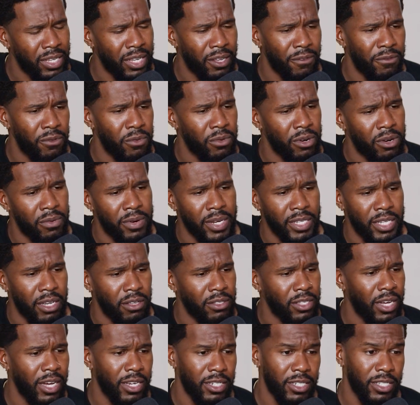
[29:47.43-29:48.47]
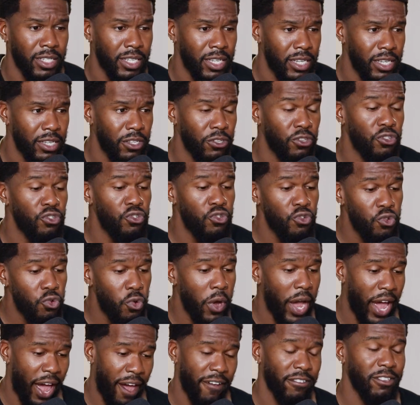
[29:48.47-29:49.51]
Like if you want to raise health conscious kids, you
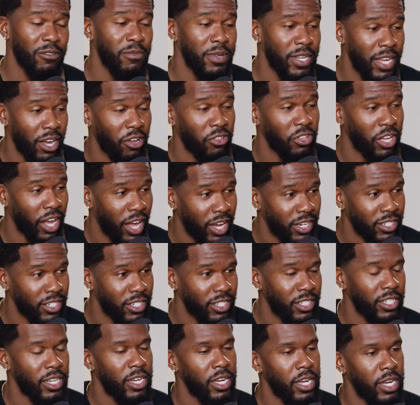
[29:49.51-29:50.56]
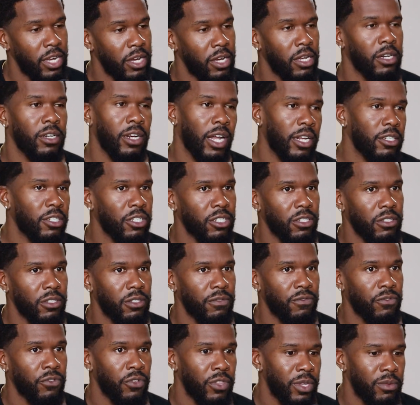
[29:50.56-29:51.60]
have to be health conscious, not
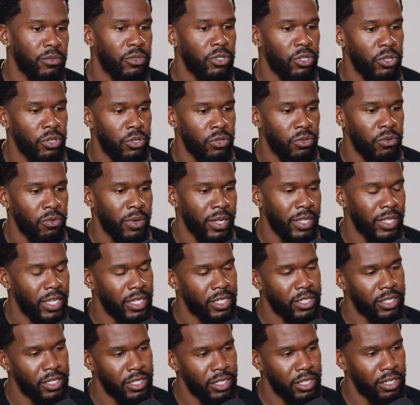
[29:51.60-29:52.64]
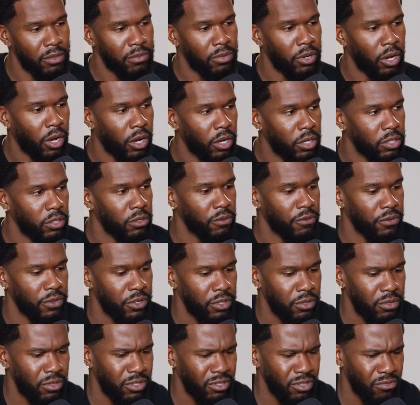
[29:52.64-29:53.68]
just for them to do what they see, but also for
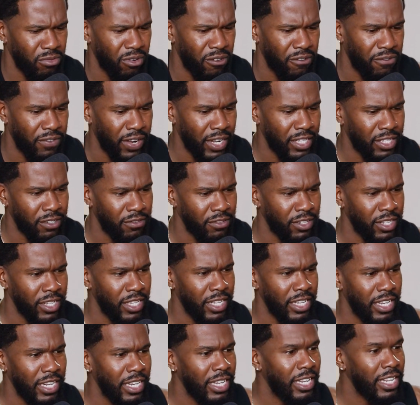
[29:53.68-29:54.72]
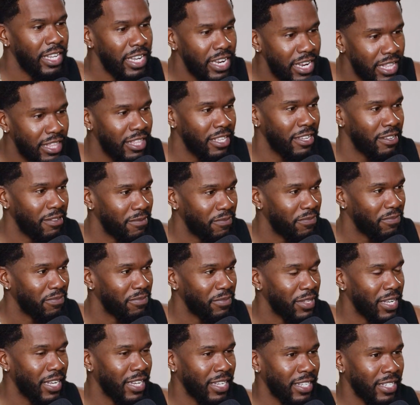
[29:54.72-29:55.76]
you to effectively lead them,
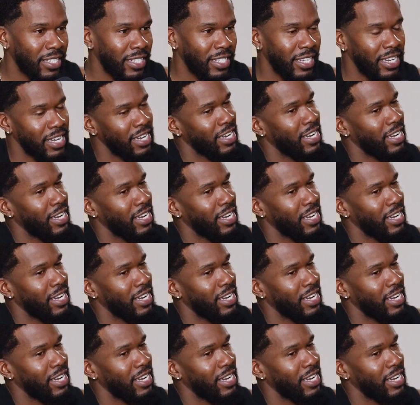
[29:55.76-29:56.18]
because